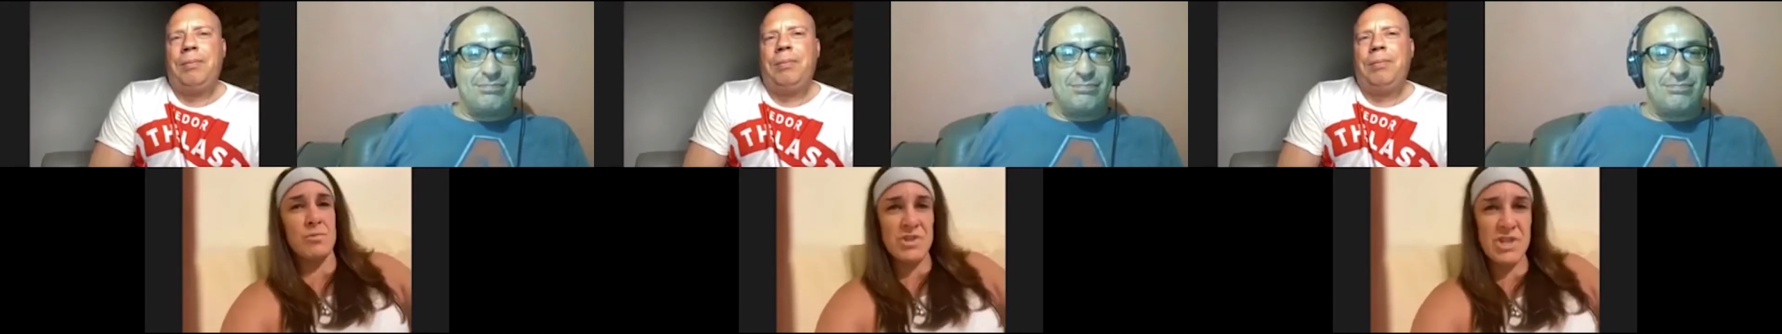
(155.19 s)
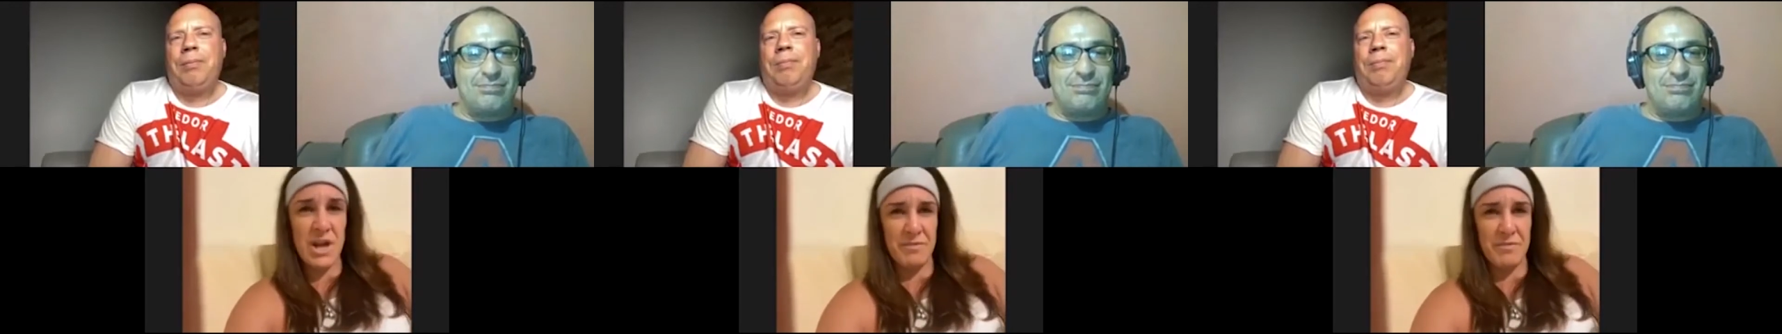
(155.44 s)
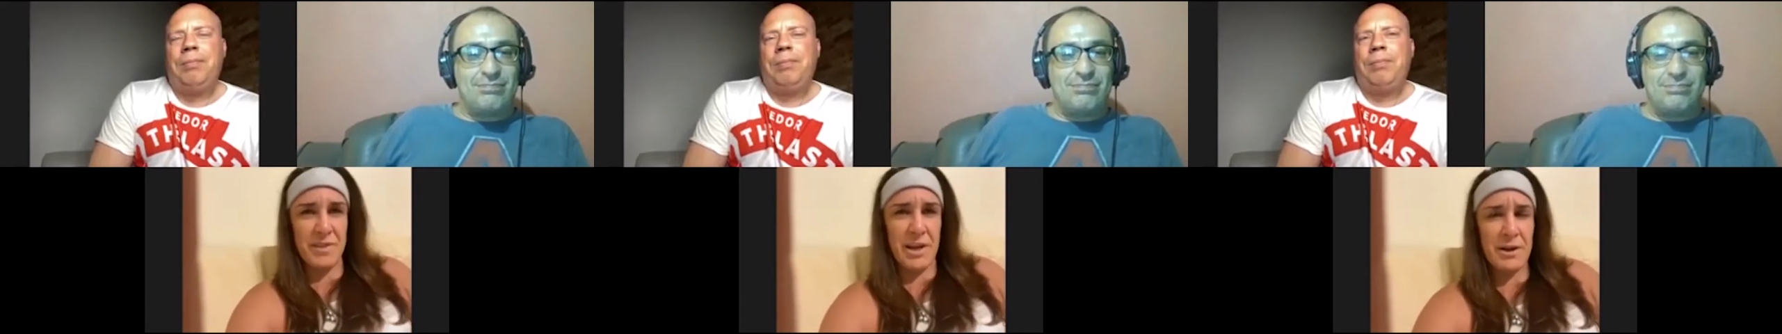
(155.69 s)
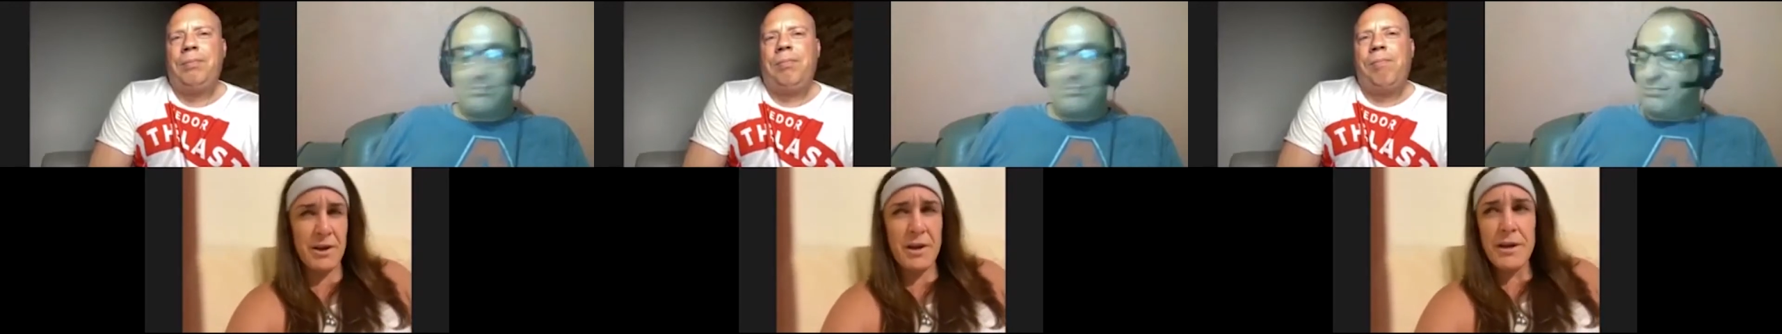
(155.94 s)
Speaker 1: with jeff
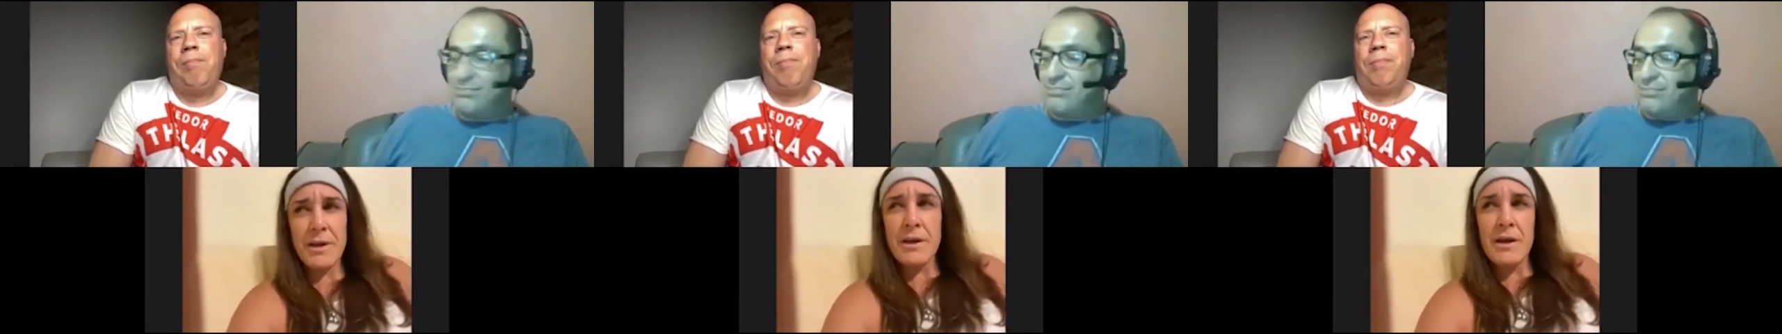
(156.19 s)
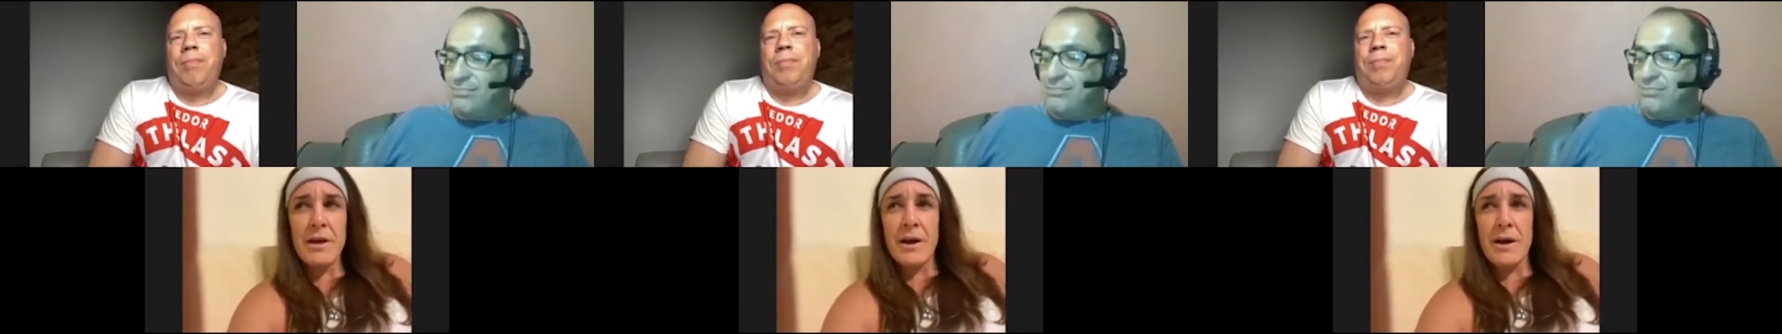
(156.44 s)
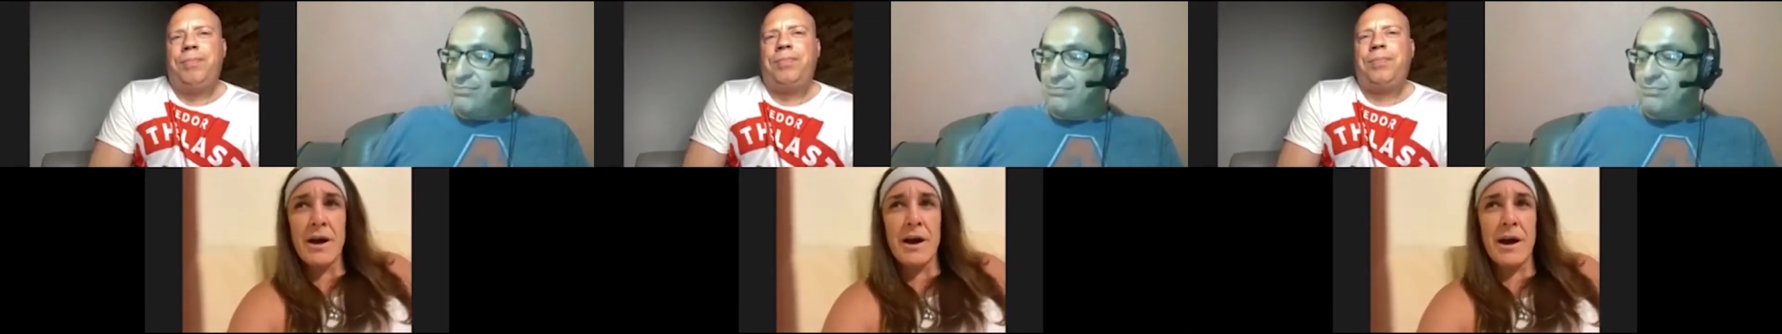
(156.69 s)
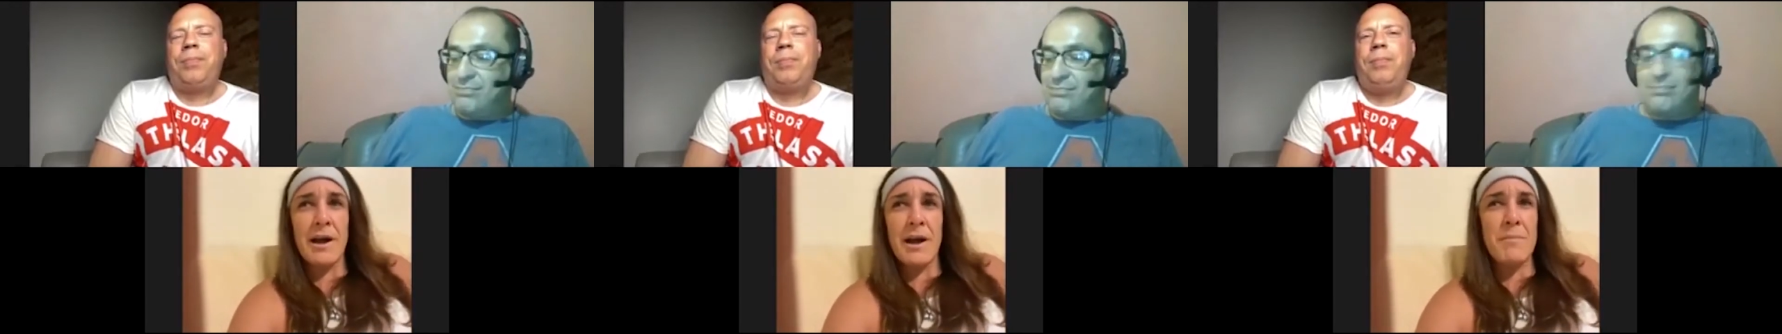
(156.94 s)
like
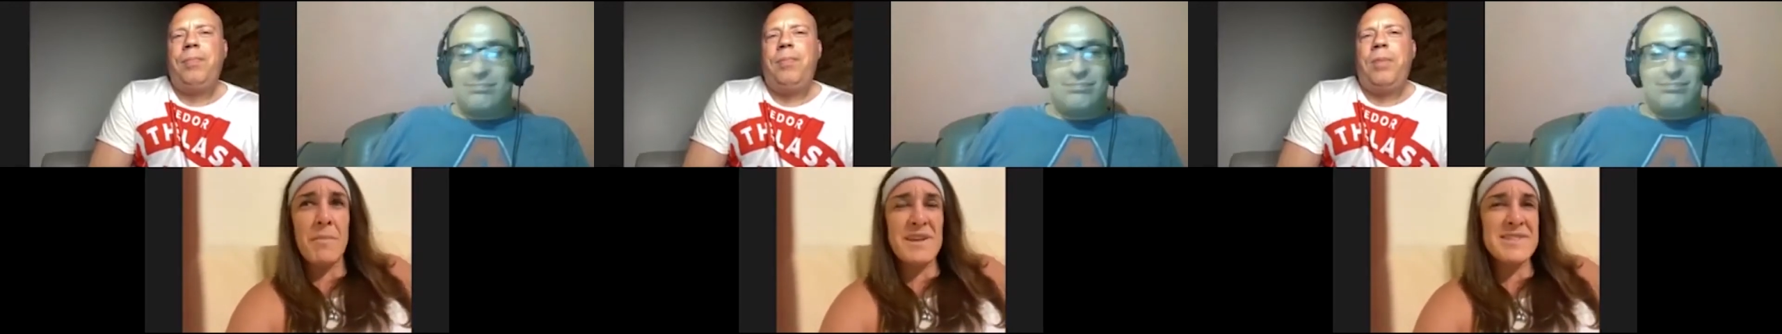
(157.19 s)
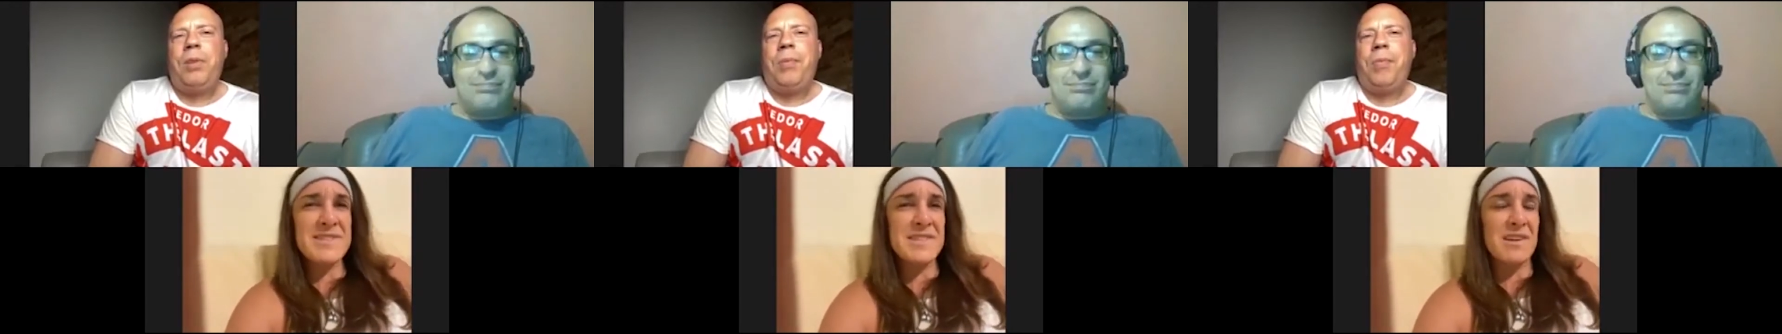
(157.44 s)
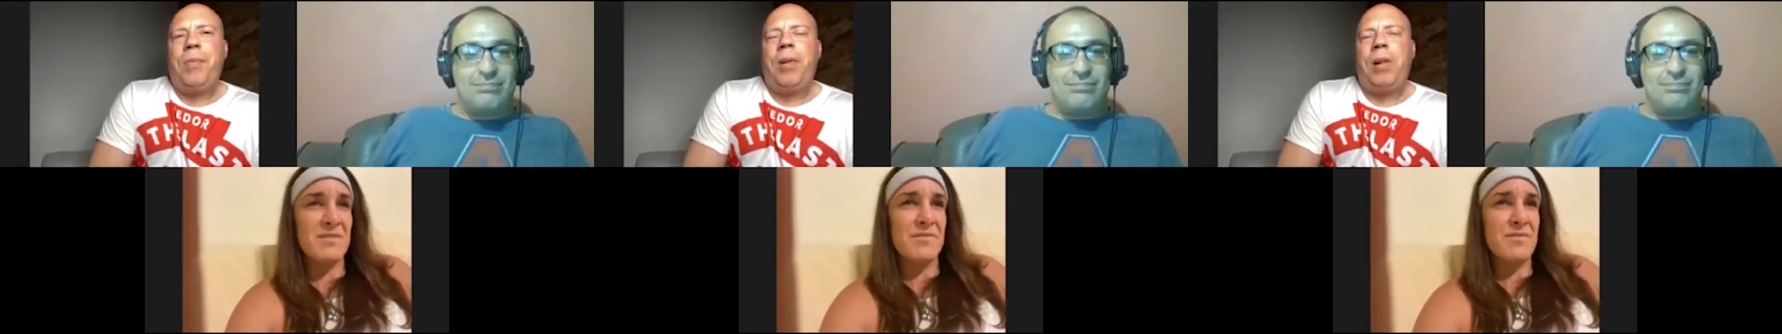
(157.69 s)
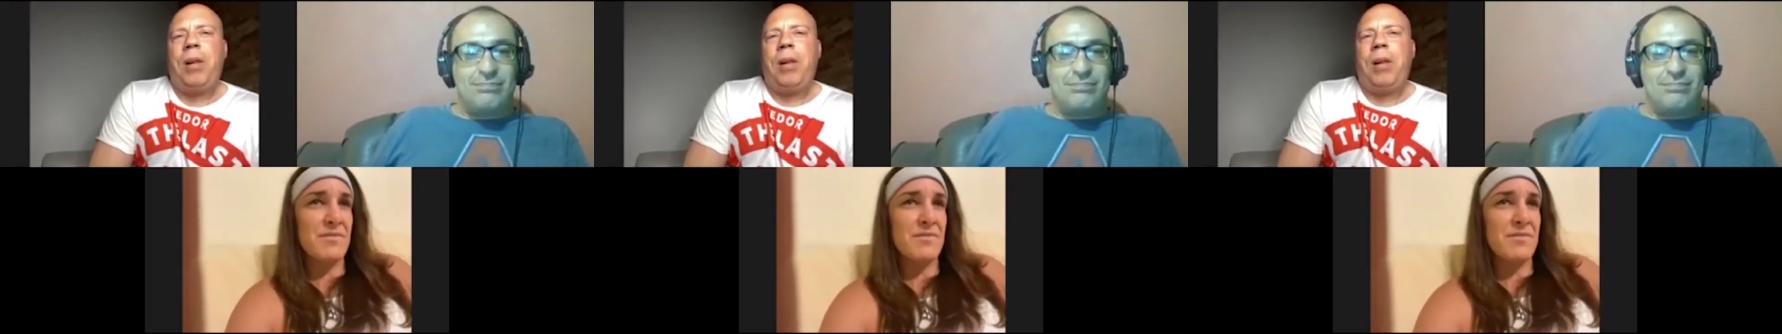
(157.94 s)
i must have